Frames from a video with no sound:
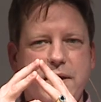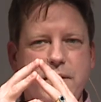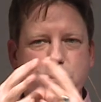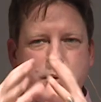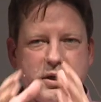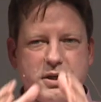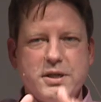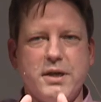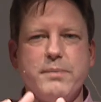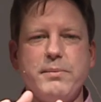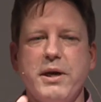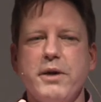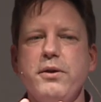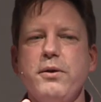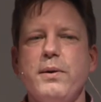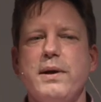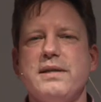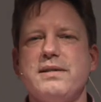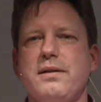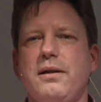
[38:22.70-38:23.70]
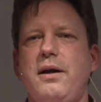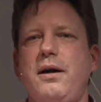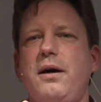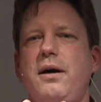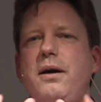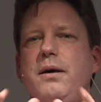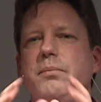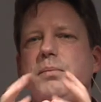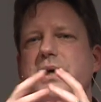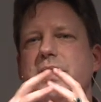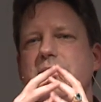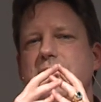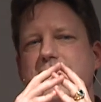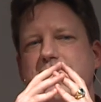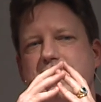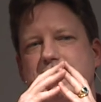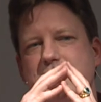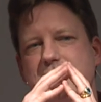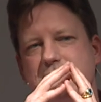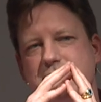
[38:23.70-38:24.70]
we're talking about U.S. law, but
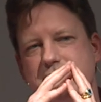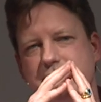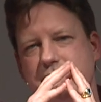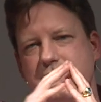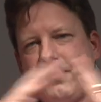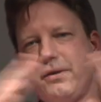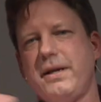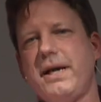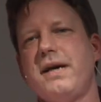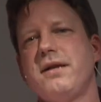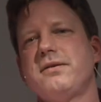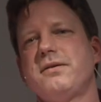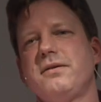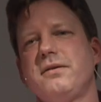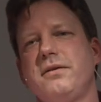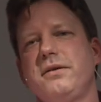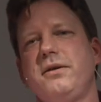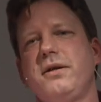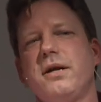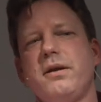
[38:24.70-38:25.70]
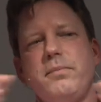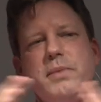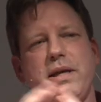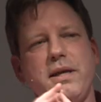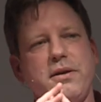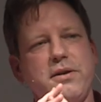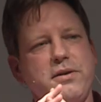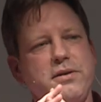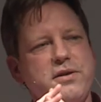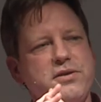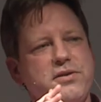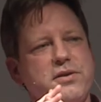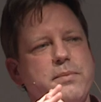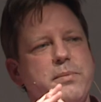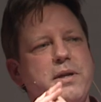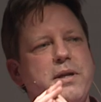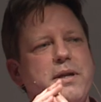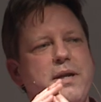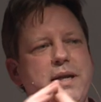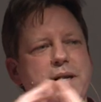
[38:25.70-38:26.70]
these are international. You're going to be
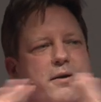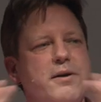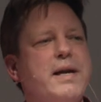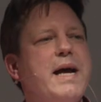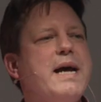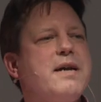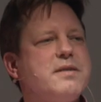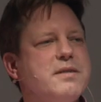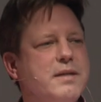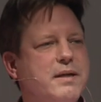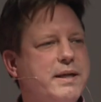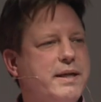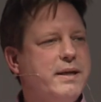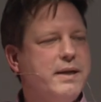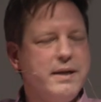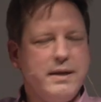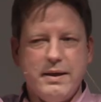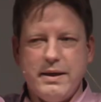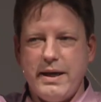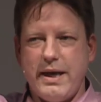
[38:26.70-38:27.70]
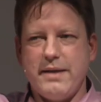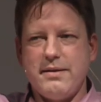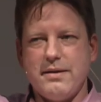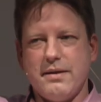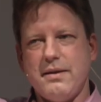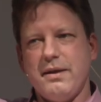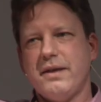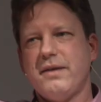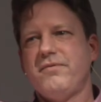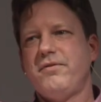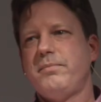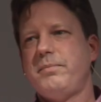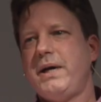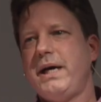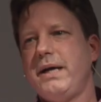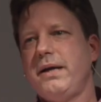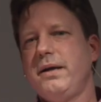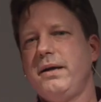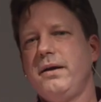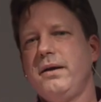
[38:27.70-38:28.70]
distributed internationally at the click of a
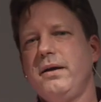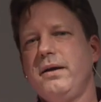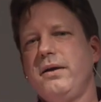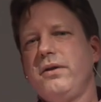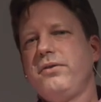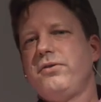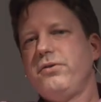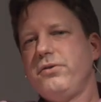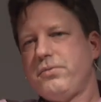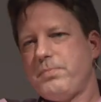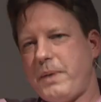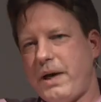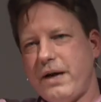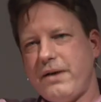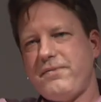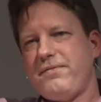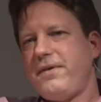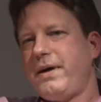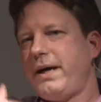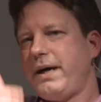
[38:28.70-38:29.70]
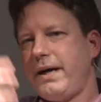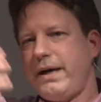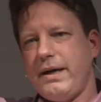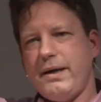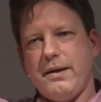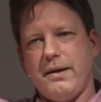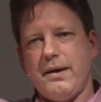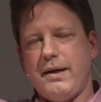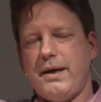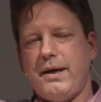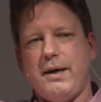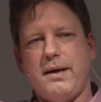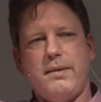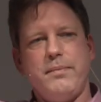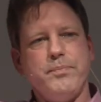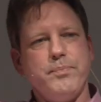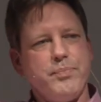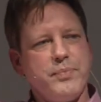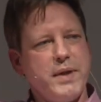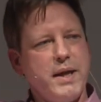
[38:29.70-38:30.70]
button through Spotify
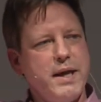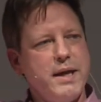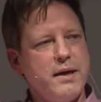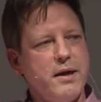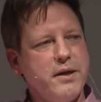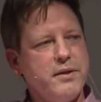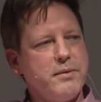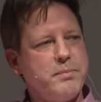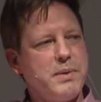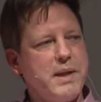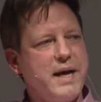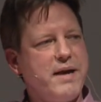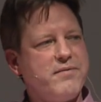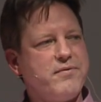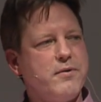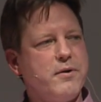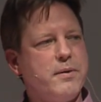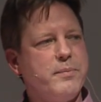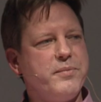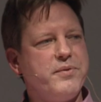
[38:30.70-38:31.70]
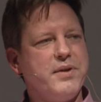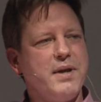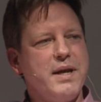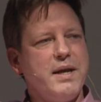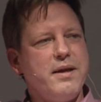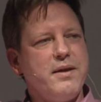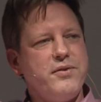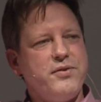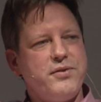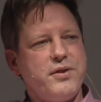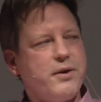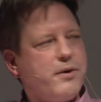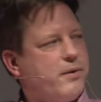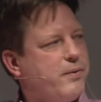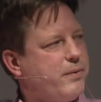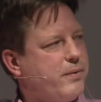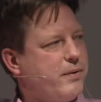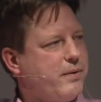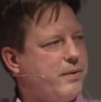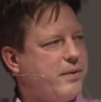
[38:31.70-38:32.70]
and other platforms.
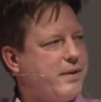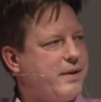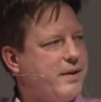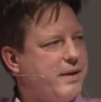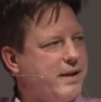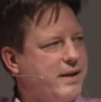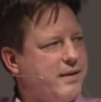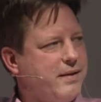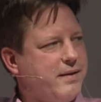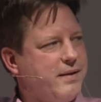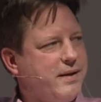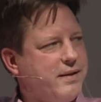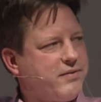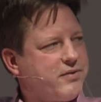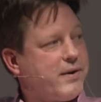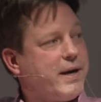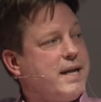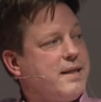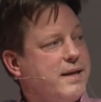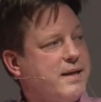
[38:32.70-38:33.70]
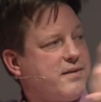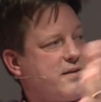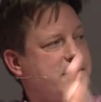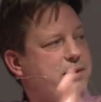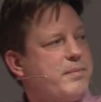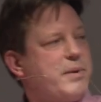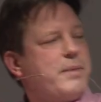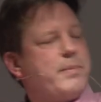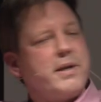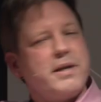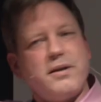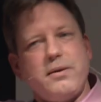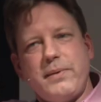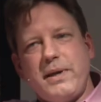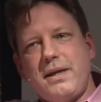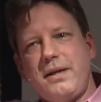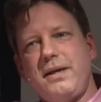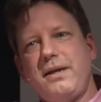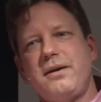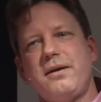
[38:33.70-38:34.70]
So it's great that it's in the public
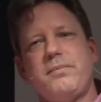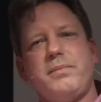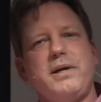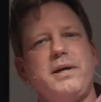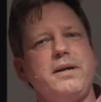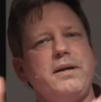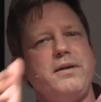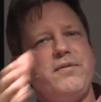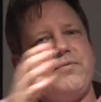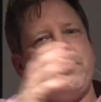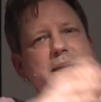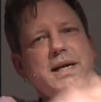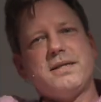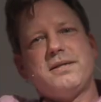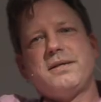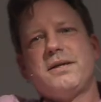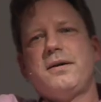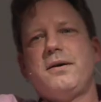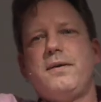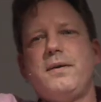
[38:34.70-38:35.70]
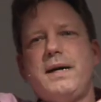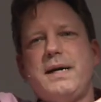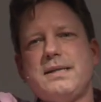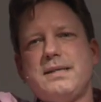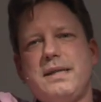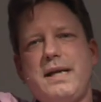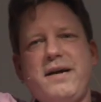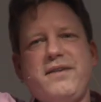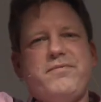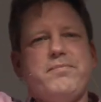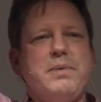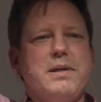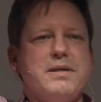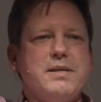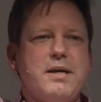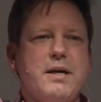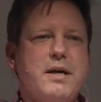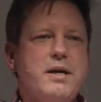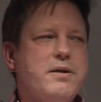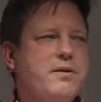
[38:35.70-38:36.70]
domain here, but if Mexico has life plus
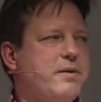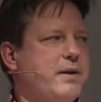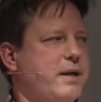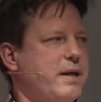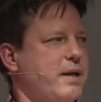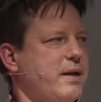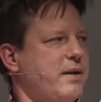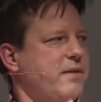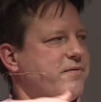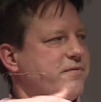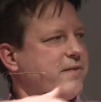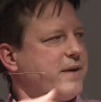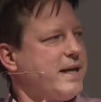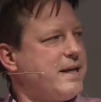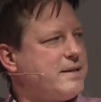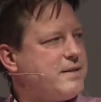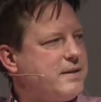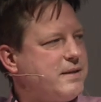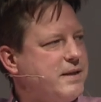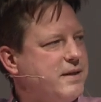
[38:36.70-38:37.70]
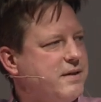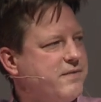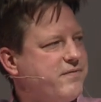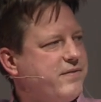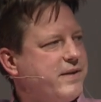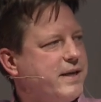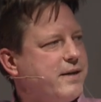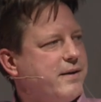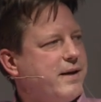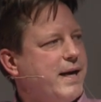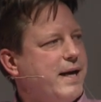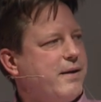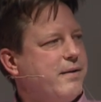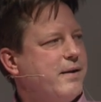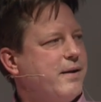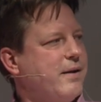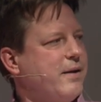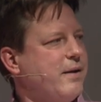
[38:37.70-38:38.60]
100 and France, you need to figure out